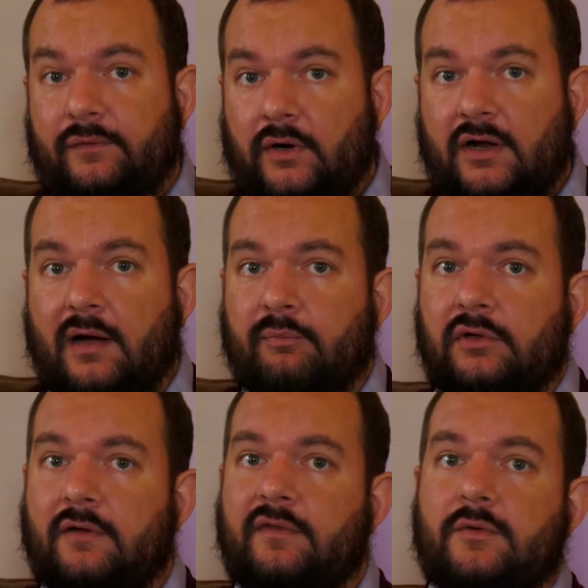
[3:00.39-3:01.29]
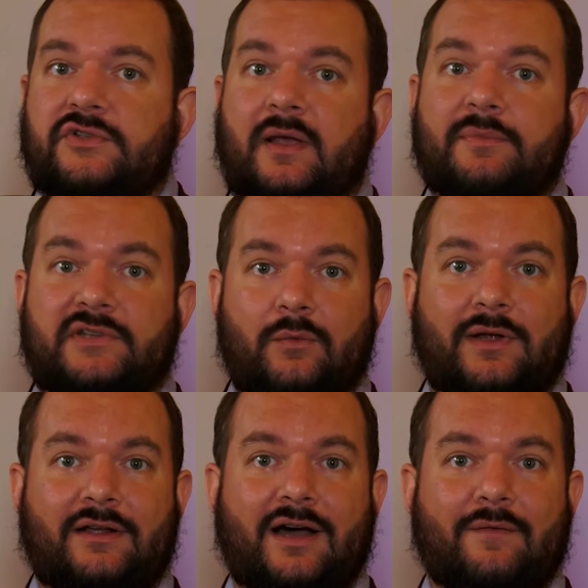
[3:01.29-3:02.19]
for a couple of those
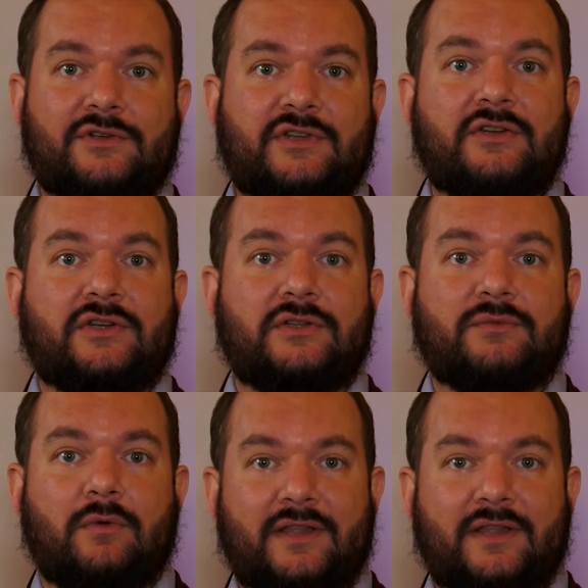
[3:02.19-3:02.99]
subsequent conversations